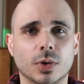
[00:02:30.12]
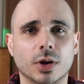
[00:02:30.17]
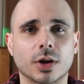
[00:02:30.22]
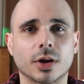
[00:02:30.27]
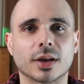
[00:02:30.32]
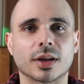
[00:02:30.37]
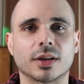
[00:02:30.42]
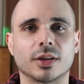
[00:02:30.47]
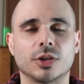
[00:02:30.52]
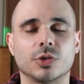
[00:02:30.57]
your
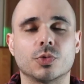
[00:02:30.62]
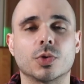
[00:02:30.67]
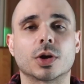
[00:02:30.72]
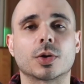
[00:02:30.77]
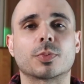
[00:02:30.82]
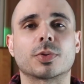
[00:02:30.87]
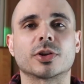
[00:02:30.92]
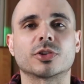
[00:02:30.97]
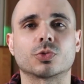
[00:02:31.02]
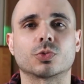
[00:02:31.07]
work, you
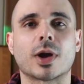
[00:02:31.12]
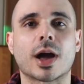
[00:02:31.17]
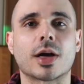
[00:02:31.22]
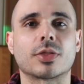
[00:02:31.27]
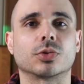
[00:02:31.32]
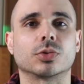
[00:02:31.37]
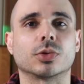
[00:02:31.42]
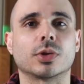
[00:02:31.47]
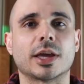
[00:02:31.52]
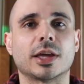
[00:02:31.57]
want to press
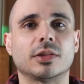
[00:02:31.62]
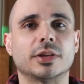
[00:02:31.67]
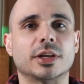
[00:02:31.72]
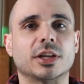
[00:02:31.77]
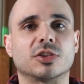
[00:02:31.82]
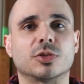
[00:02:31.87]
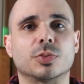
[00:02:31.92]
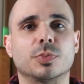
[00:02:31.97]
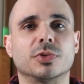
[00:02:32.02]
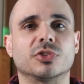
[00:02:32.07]
rather
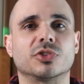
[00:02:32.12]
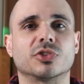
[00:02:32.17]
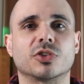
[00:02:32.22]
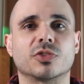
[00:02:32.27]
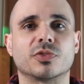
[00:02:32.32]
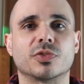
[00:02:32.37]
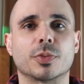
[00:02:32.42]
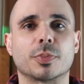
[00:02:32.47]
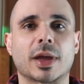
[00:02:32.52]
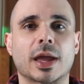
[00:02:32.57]
lightly to
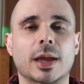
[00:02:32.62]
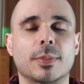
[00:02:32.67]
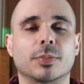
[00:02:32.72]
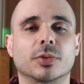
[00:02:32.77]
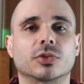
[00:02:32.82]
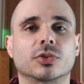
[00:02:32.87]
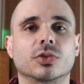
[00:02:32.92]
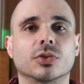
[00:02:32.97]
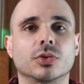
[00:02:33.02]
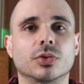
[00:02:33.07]
preserve the
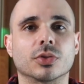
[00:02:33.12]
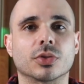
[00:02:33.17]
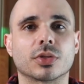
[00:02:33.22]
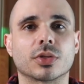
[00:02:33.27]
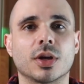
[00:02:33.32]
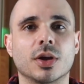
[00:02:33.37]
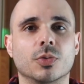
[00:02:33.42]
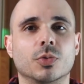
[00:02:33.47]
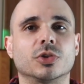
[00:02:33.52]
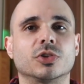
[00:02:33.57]
paper
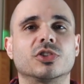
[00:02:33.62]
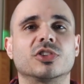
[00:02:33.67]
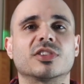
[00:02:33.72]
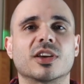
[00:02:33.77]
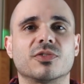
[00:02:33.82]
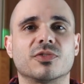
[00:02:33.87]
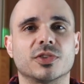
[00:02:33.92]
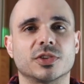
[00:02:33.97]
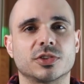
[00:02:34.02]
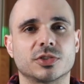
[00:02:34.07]
tooth, which is
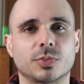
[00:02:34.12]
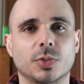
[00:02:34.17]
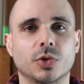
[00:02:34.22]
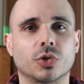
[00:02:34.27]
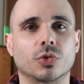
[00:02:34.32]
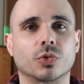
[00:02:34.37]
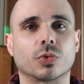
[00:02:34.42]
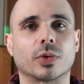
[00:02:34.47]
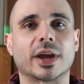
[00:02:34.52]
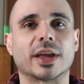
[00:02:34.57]
that
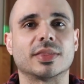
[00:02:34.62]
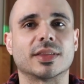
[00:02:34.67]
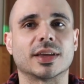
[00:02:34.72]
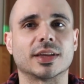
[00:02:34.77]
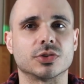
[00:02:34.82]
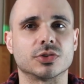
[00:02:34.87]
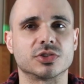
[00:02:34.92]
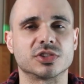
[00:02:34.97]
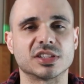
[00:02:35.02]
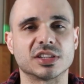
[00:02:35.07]
visible grain
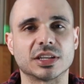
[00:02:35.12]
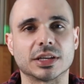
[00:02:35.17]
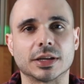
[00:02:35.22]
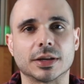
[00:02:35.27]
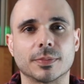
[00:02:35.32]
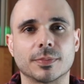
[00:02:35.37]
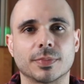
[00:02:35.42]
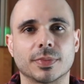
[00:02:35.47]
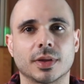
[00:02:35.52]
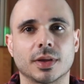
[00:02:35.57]
that you
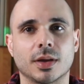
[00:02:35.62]
see.